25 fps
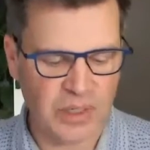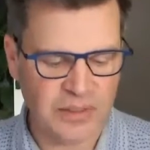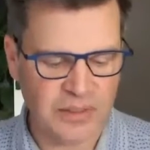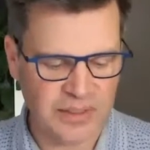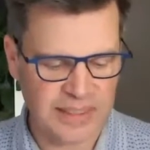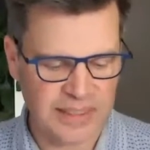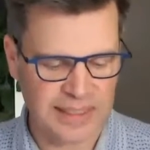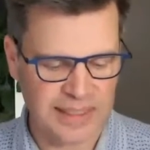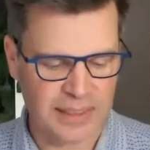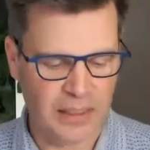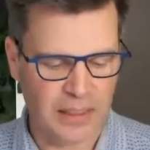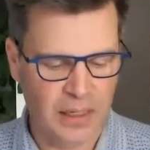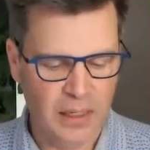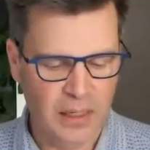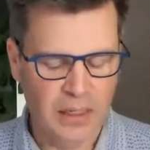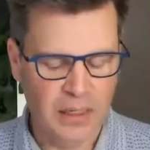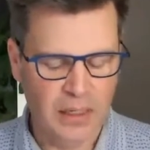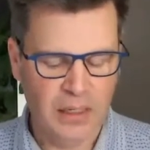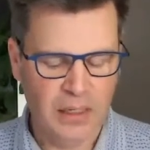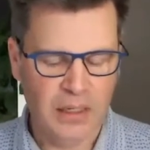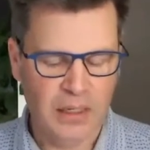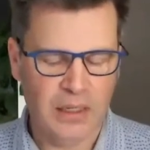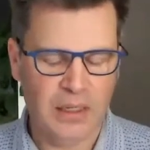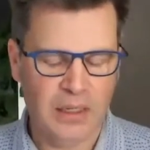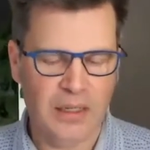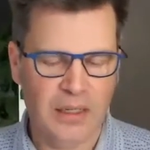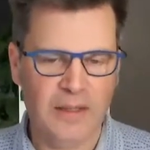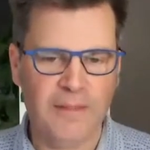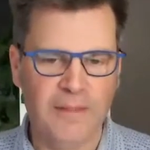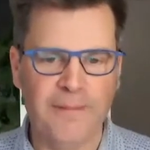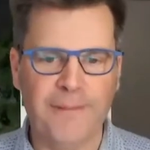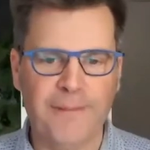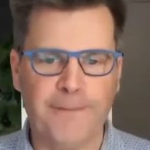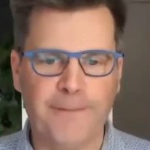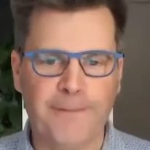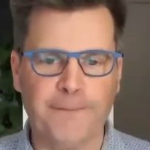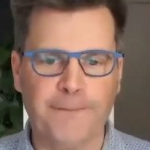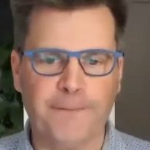And they buy all
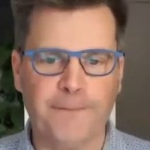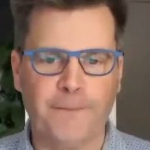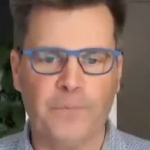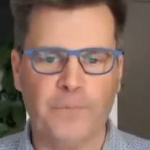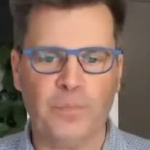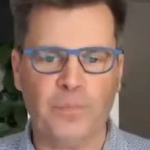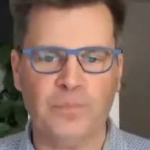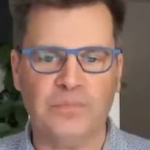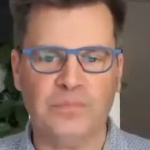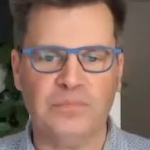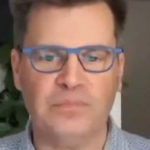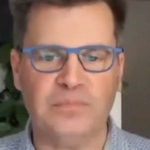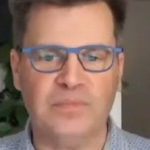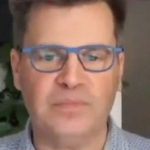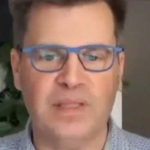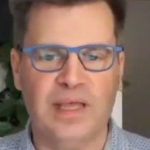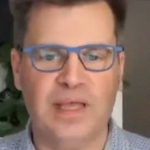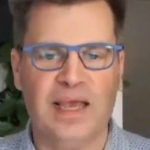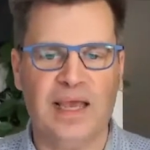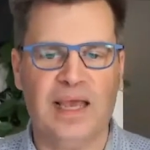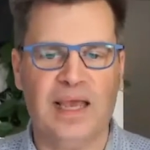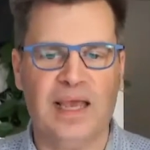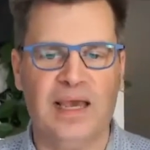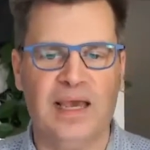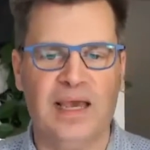these smaller companies.